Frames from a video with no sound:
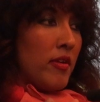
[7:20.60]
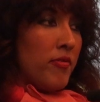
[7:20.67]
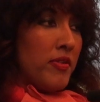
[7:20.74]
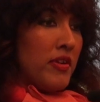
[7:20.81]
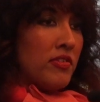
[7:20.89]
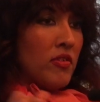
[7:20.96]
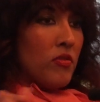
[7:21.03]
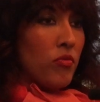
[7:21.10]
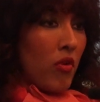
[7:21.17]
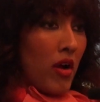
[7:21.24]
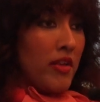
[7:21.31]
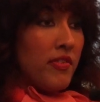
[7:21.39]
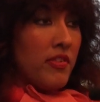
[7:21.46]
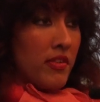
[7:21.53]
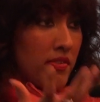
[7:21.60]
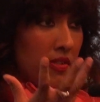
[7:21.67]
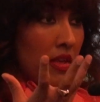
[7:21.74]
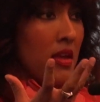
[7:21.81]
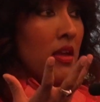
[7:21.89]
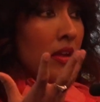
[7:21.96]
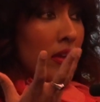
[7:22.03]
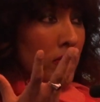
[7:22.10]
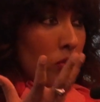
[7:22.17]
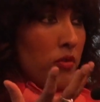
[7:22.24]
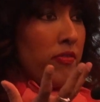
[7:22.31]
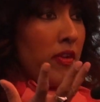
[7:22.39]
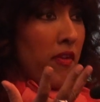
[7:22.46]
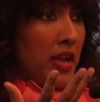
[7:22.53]
definition rises
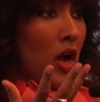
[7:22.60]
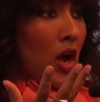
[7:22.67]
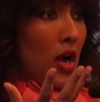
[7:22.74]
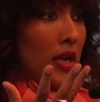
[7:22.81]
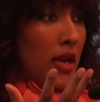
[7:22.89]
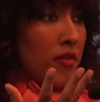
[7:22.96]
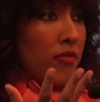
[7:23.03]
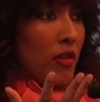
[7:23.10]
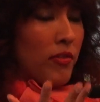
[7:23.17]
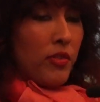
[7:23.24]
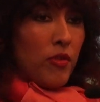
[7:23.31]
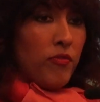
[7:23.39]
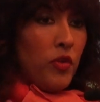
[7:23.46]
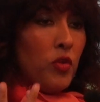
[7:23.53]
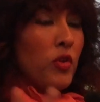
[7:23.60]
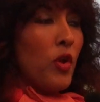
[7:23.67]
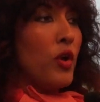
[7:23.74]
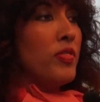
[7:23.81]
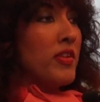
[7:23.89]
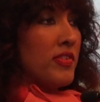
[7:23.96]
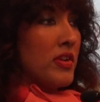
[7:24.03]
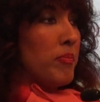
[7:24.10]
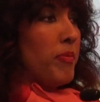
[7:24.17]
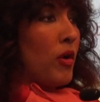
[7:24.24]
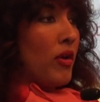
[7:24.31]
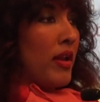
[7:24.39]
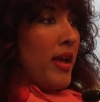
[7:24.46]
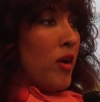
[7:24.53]
to a very high level. So if you know there's an
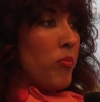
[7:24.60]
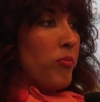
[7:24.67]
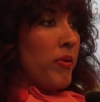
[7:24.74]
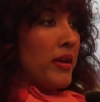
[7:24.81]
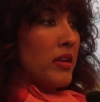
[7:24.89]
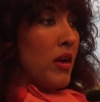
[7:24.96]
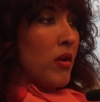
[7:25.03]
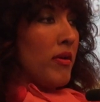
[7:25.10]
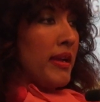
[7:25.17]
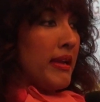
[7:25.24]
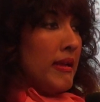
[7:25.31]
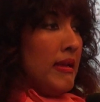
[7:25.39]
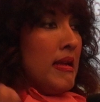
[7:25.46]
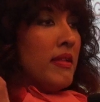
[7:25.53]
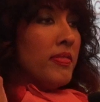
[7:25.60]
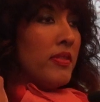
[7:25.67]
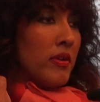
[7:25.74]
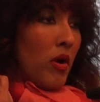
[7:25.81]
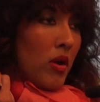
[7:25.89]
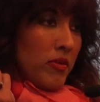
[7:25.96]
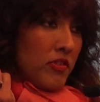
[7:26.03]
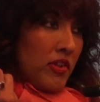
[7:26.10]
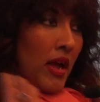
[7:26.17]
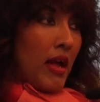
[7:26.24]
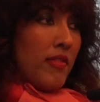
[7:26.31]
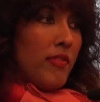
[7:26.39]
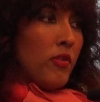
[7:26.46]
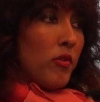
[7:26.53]
Ebola outbreak going, the
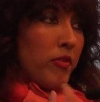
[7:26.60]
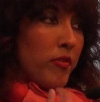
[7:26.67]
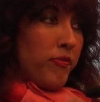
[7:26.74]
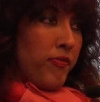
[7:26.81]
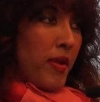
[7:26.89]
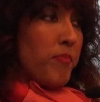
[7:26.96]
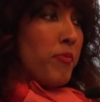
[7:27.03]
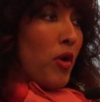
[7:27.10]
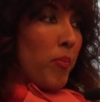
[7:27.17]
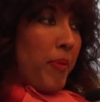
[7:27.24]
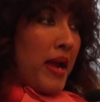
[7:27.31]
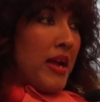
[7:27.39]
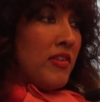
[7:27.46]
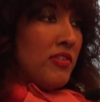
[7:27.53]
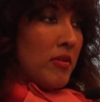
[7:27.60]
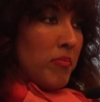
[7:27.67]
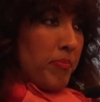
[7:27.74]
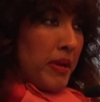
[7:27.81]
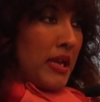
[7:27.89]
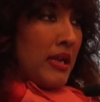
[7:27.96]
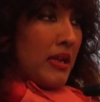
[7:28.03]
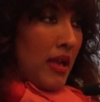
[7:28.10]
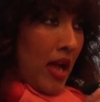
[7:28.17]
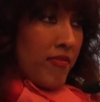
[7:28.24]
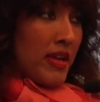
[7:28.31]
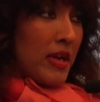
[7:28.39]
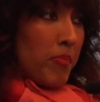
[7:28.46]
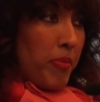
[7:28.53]
chance of a febrile patient being
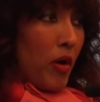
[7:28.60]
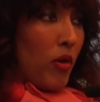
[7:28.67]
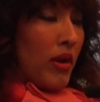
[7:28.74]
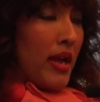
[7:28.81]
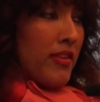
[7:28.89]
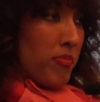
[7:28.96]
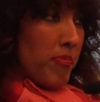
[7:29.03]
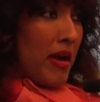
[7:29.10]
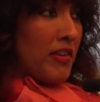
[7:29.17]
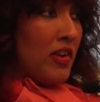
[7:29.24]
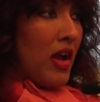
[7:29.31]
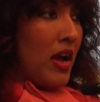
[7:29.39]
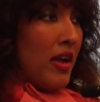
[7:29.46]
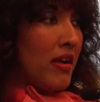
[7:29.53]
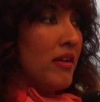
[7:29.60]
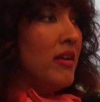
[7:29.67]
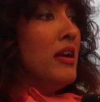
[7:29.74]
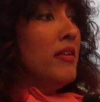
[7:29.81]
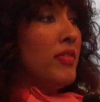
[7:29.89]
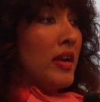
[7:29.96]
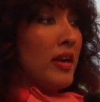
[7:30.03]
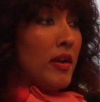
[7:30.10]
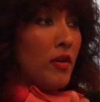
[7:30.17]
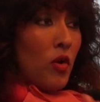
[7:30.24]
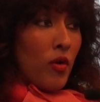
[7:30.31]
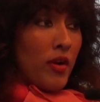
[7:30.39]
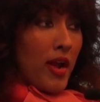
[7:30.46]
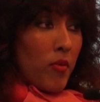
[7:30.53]
having Ebola is much higher than in a
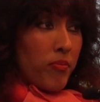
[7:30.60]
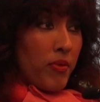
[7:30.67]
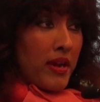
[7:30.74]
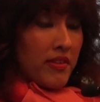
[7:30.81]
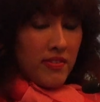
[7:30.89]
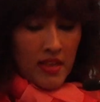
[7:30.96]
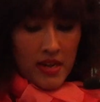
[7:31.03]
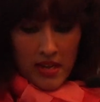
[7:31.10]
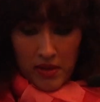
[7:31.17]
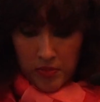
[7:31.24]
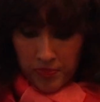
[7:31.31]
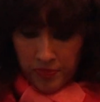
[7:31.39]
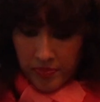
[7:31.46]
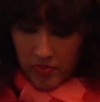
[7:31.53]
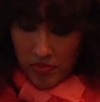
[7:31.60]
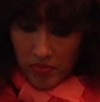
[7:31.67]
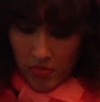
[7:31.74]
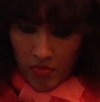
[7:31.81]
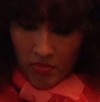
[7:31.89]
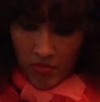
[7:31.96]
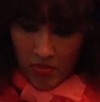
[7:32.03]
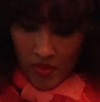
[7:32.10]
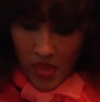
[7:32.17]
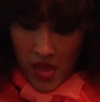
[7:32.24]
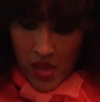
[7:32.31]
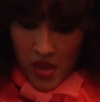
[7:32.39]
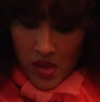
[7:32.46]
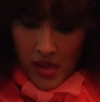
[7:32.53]
non-outbreak setting.
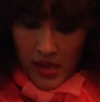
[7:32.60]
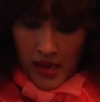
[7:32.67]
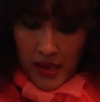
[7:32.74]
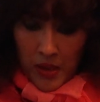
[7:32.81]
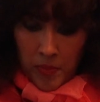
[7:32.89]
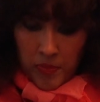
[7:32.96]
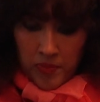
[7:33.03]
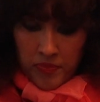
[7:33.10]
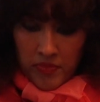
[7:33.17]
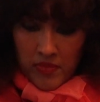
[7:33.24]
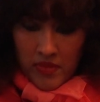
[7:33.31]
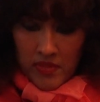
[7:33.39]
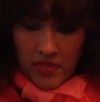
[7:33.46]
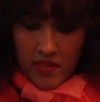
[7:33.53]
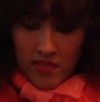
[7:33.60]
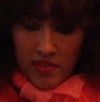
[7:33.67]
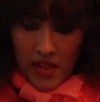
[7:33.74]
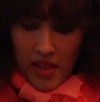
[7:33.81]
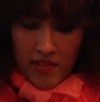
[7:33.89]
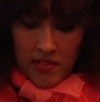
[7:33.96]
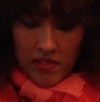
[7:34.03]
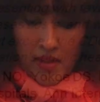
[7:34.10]
Um, this last